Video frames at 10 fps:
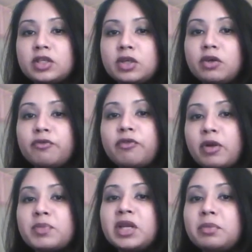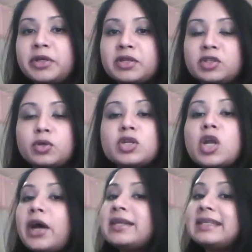from there, because you're
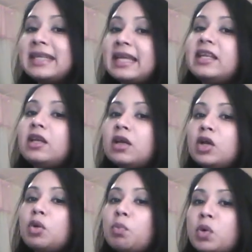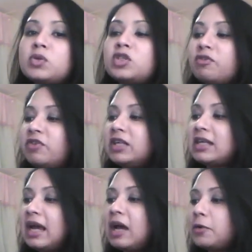not getting most of it
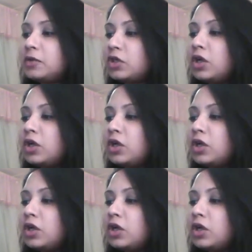out